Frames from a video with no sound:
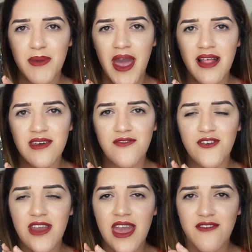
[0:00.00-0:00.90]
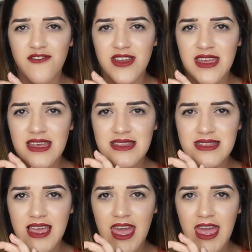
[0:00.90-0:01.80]
palette for
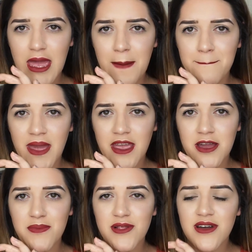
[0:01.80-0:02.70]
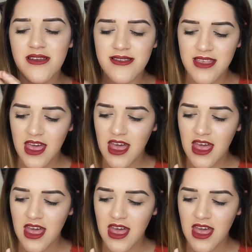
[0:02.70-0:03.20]
everyday makeup looks.